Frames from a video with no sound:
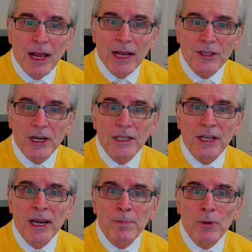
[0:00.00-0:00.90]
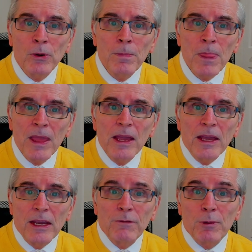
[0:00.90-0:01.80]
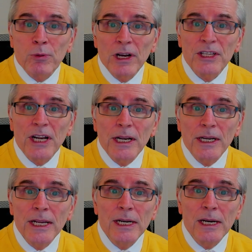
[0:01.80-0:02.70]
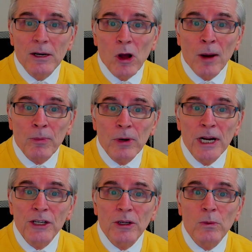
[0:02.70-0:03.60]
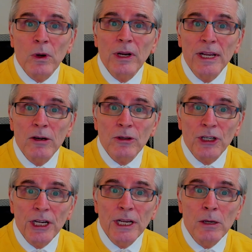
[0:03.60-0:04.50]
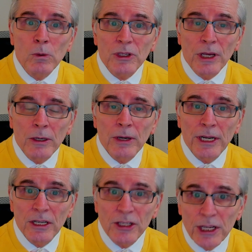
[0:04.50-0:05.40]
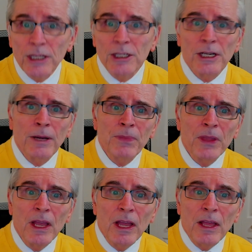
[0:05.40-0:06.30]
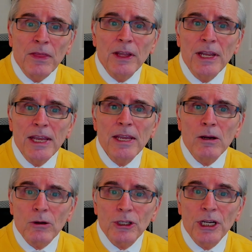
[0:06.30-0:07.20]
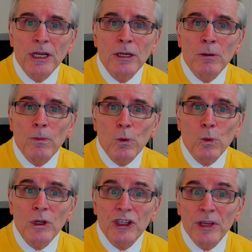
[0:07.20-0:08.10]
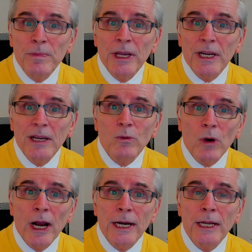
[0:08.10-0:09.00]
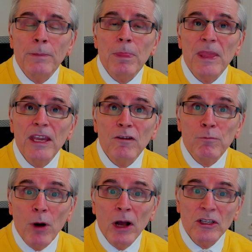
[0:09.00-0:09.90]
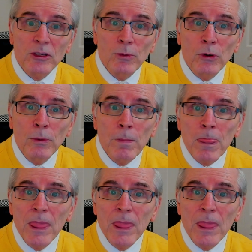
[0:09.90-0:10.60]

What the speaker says: As an example, if the president needed an operation where he or she was under anesthesia, then he or she would submit in writing, if possible,